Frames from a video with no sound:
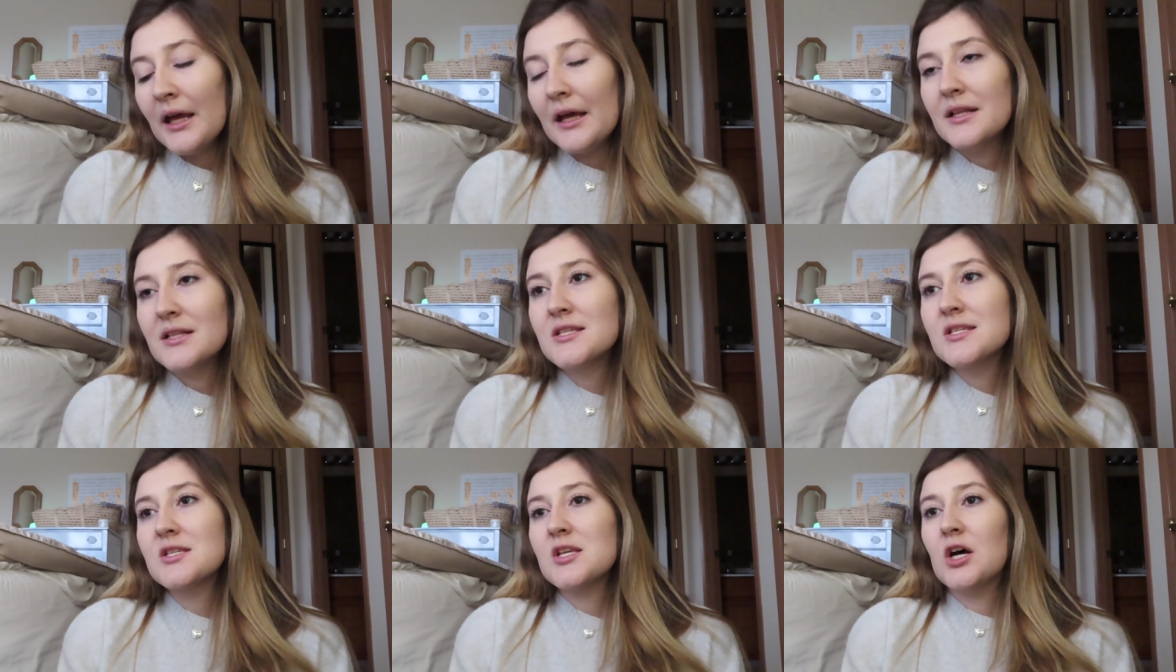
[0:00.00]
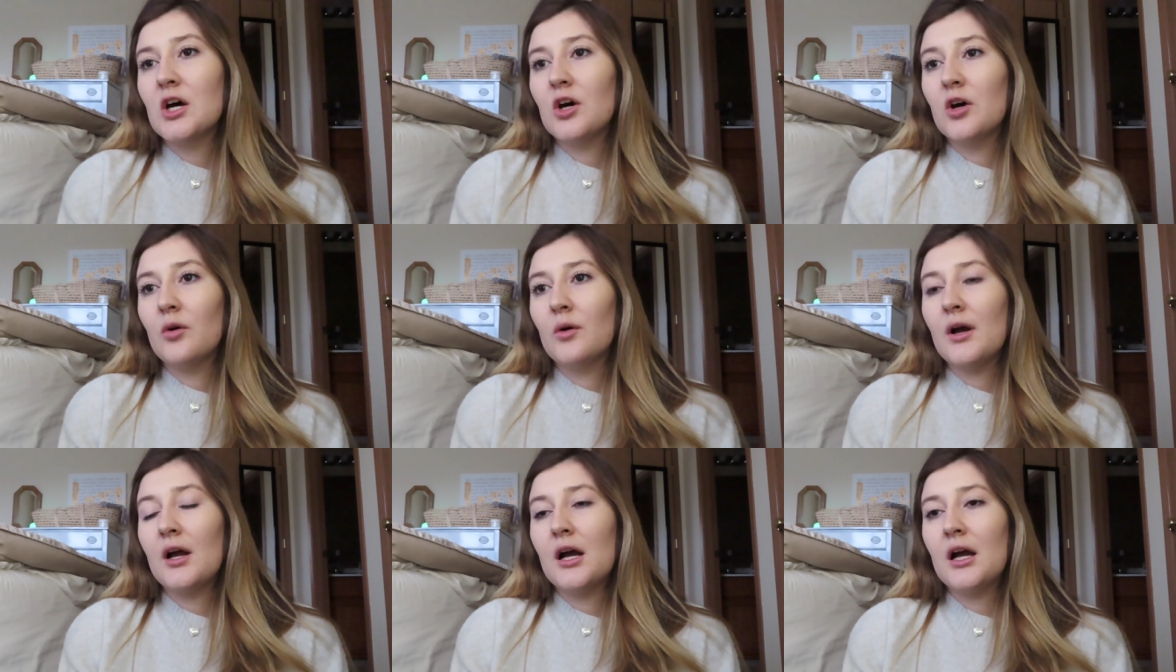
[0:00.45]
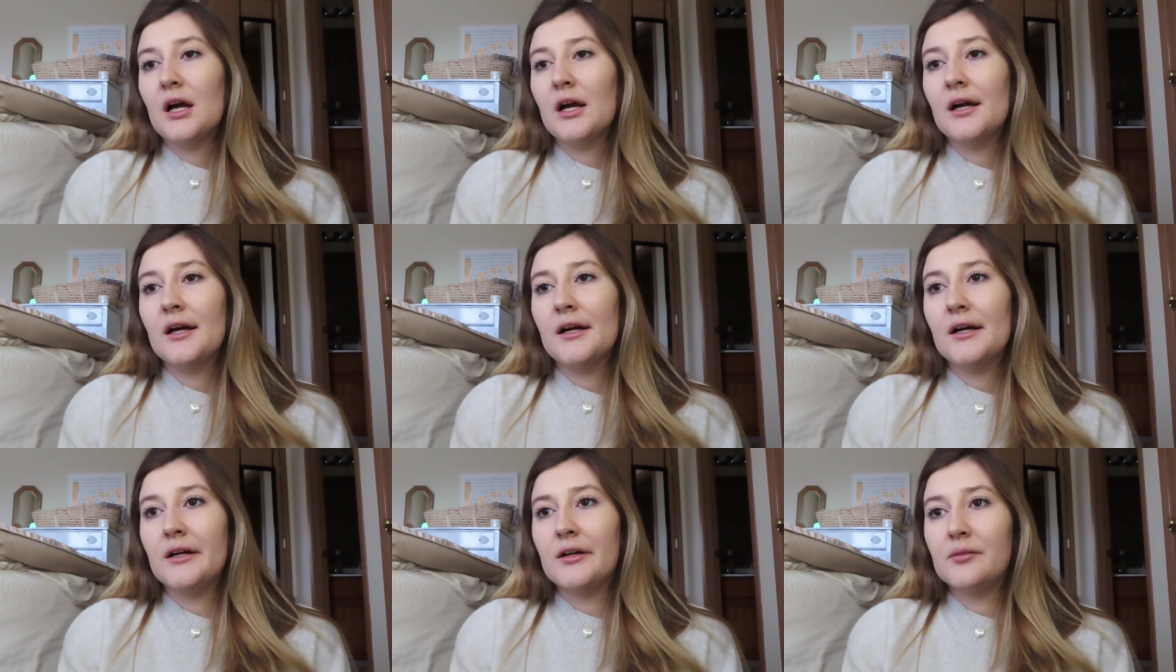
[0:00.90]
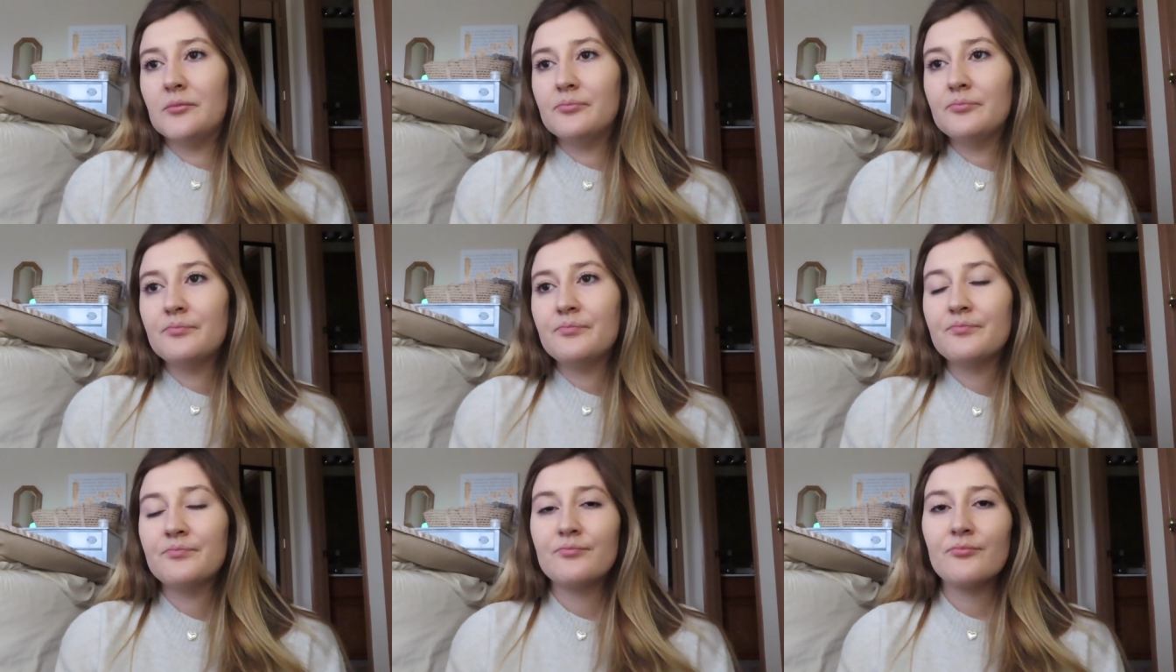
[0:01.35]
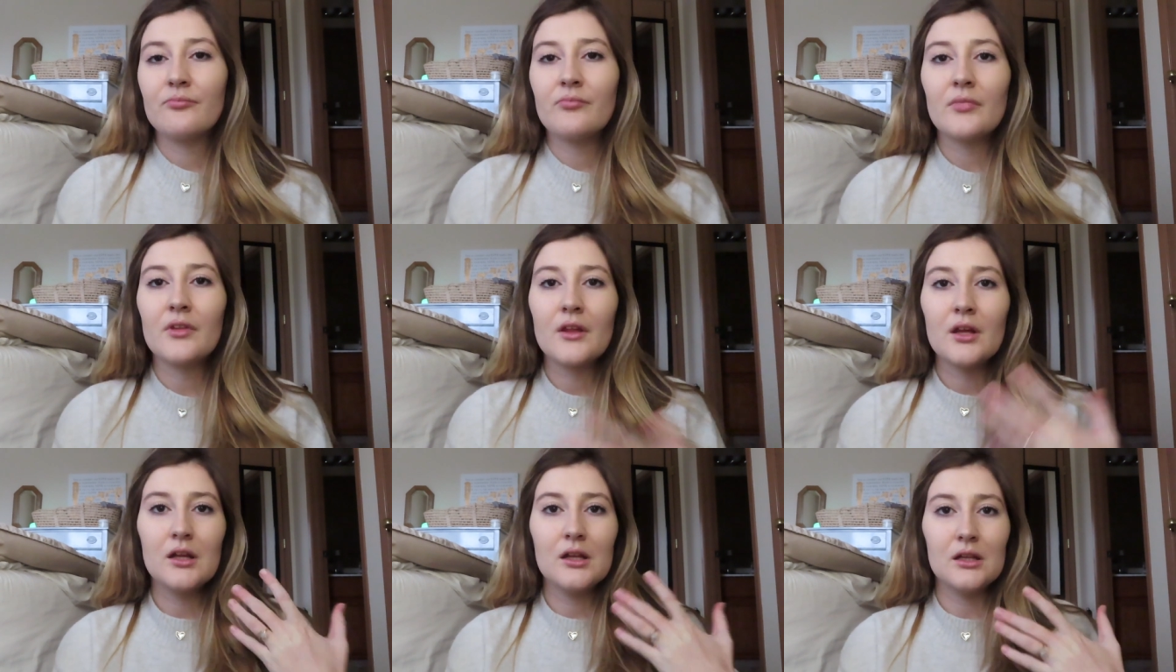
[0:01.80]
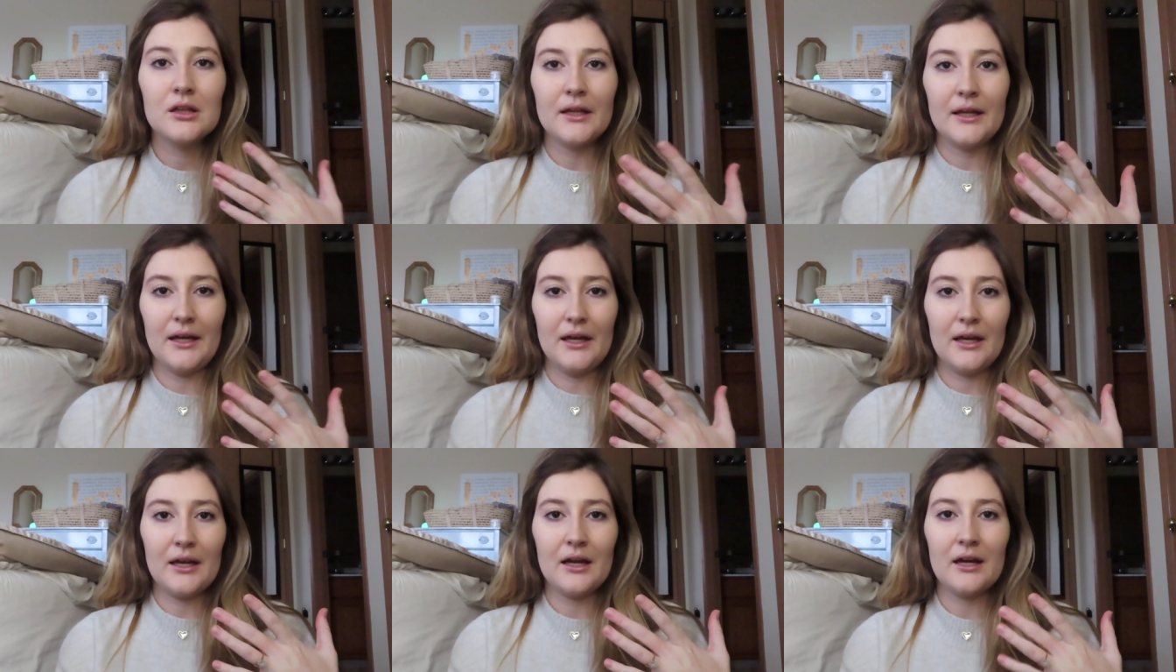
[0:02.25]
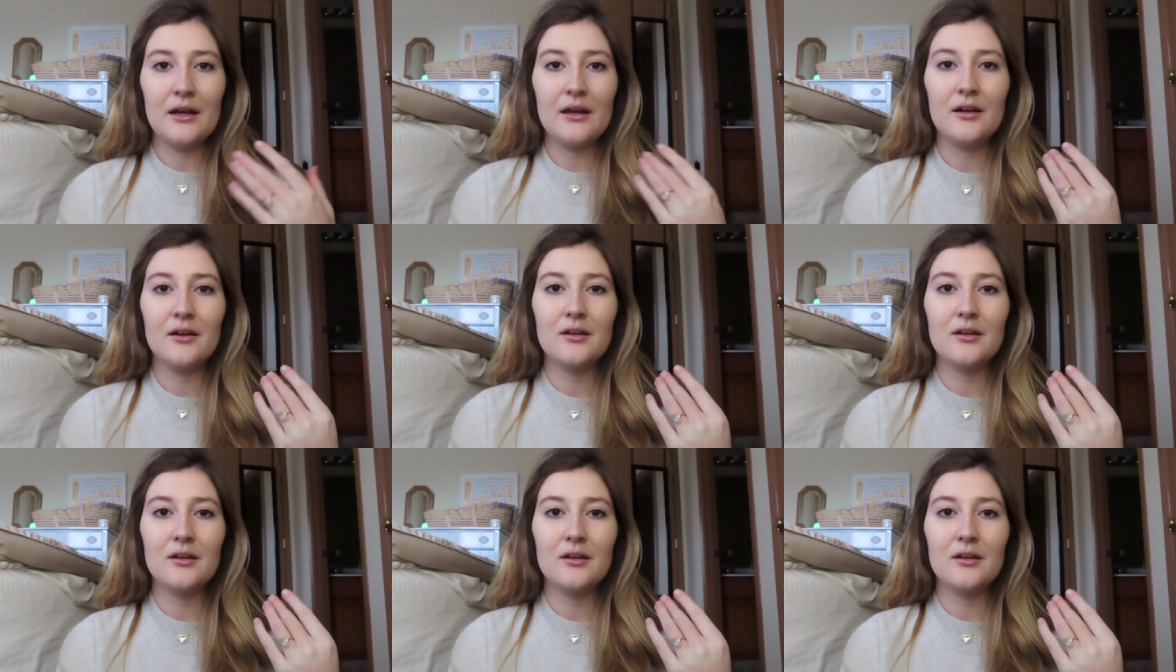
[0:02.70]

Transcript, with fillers: And so, um, like,